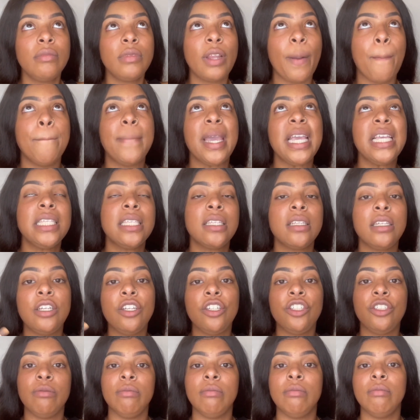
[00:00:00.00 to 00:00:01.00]

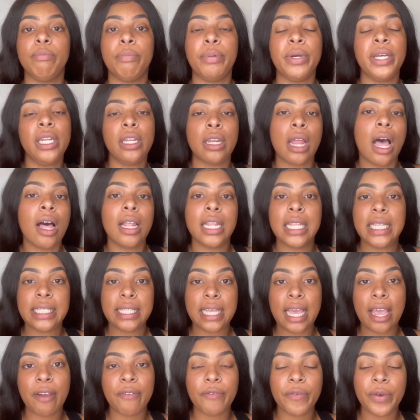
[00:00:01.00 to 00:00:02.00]
basically putting all this
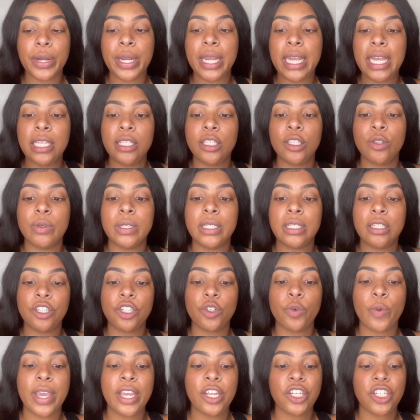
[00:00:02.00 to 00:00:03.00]
effort into a
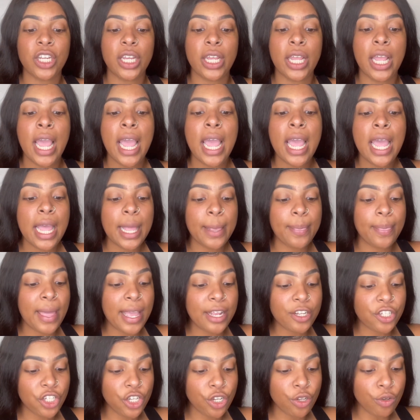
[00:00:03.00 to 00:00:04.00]
situation
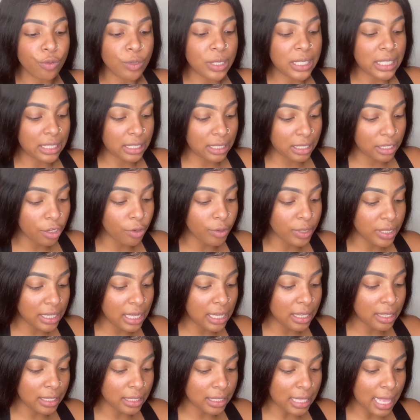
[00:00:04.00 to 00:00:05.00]
that you
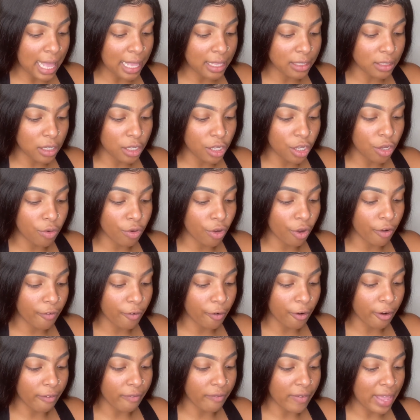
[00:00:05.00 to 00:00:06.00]
see the signs and you know
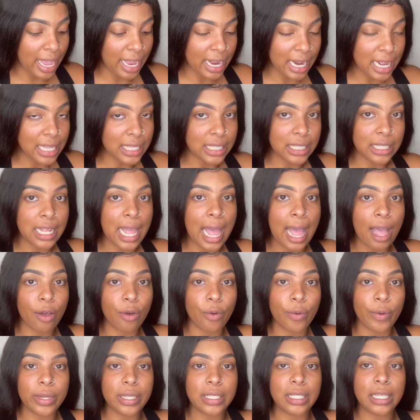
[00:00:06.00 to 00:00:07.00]
for a fact it's not
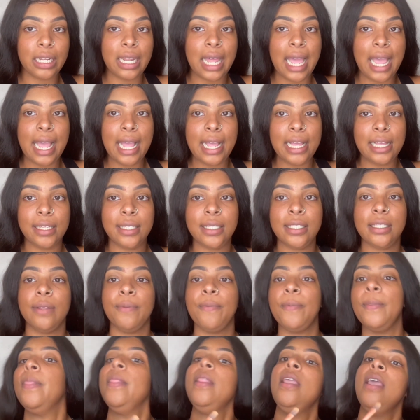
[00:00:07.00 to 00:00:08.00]
going to last.
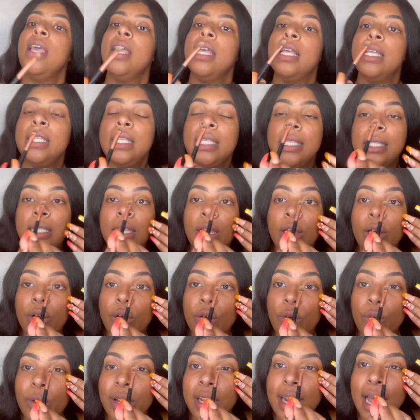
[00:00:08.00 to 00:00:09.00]

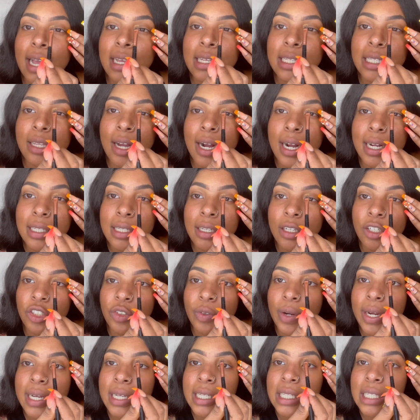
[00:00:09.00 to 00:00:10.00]
So when I start to
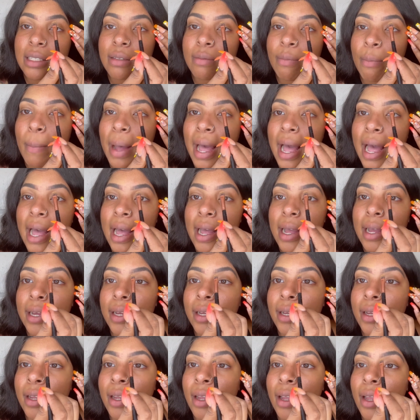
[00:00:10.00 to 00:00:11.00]
trace
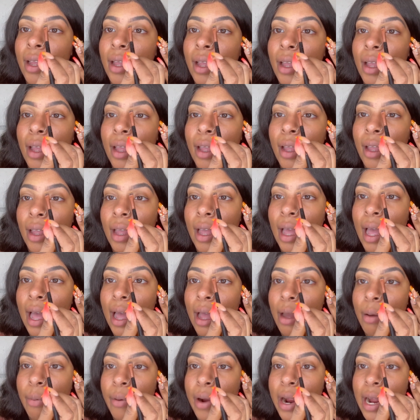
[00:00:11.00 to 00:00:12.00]
my
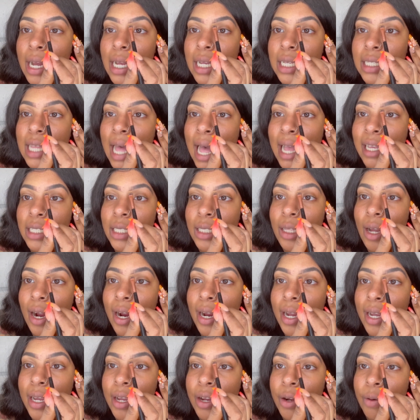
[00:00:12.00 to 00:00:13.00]
eyebrows, I
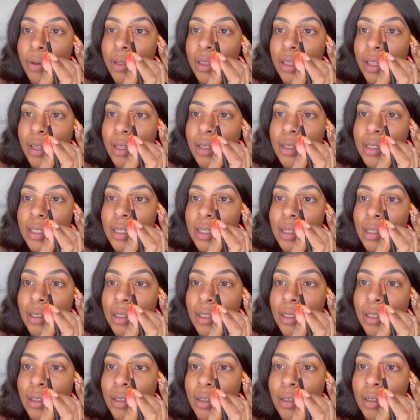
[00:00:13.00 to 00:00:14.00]
start here with the
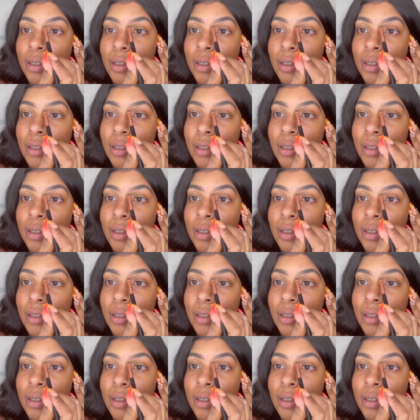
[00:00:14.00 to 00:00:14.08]
concealer.